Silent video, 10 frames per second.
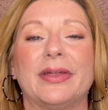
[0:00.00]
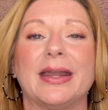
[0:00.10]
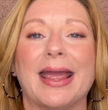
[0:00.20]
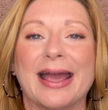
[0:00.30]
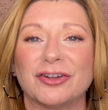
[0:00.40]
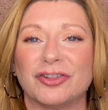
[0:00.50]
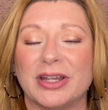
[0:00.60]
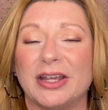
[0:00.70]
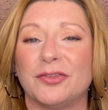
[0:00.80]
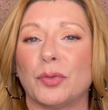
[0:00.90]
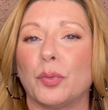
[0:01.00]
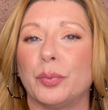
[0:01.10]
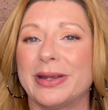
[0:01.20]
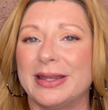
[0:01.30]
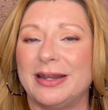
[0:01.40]
that actually is
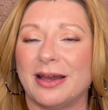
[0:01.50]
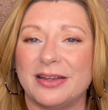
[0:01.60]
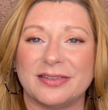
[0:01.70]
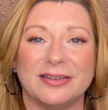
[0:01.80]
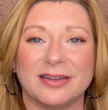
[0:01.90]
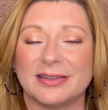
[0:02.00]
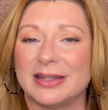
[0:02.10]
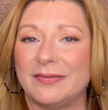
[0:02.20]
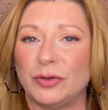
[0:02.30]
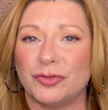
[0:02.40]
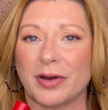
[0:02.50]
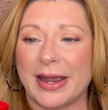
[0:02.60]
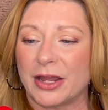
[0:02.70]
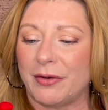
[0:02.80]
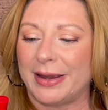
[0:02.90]
really nice and doesn't leave you dry
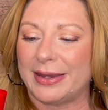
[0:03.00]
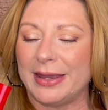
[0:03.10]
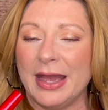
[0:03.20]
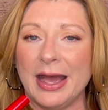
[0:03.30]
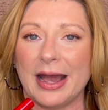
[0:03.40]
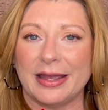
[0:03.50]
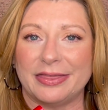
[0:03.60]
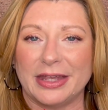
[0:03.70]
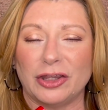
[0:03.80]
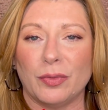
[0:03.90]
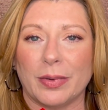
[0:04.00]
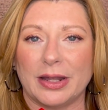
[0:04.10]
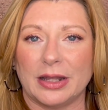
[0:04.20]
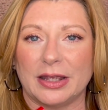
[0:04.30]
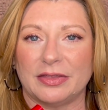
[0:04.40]
and cracky, I think you
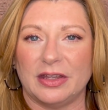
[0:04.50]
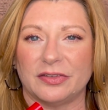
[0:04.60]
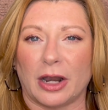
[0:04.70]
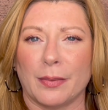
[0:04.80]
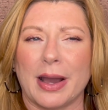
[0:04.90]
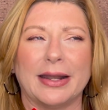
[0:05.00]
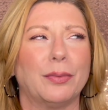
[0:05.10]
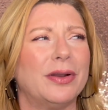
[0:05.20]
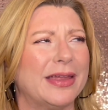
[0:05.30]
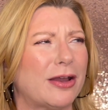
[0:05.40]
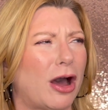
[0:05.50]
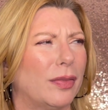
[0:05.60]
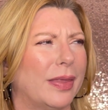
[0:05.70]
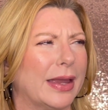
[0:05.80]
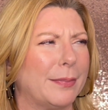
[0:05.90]
might like these Armani. What are they
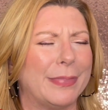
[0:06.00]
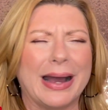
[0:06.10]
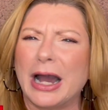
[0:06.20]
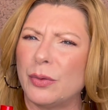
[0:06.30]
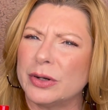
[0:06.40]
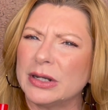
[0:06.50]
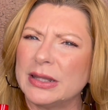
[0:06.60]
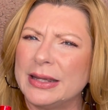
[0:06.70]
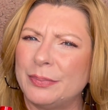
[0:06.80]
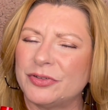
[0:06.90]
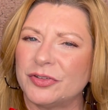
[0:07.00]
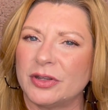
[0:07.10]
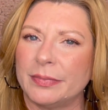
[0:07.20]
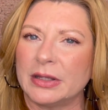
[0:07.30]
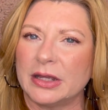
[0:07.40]
called? Like Power Lips or
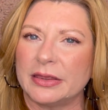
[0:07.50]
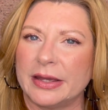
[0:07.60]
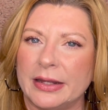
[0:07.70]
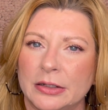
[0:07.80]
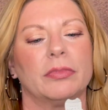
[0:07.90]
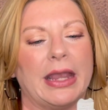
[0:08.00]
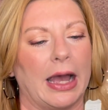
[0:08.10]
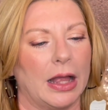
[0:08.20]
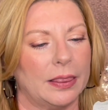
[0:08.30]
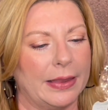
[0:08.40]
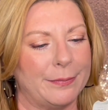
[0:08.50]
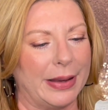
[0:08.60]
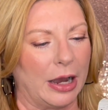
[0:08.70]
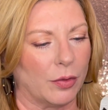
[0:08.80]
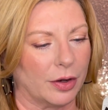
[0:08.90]
something like that? Yeah, Lip
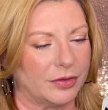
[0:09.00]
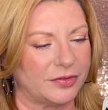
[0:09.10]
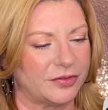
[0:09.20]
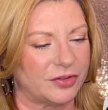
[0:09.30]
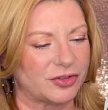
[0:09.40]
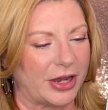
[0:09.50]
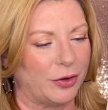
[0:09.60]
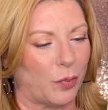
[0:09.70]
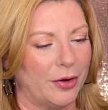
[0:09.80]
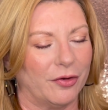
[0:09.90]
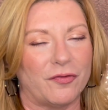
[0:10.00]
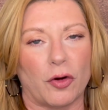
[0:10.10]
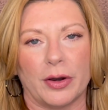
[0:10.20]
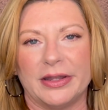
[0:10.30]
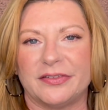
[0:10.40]
Power. This is the shade
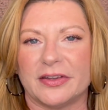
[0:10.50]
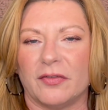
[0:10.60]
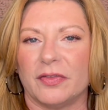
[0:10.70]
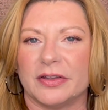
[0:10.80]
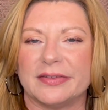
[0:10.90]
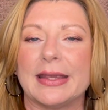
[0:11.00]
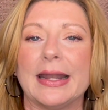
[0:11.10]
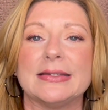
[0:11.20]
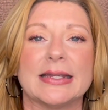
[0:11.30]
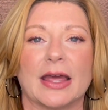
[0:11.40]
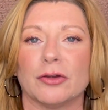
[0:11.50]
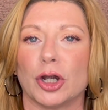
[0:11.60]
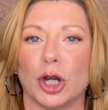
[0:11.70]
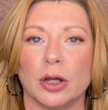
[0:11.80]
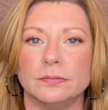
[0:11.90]
104 in Selfless. Get it together, girl.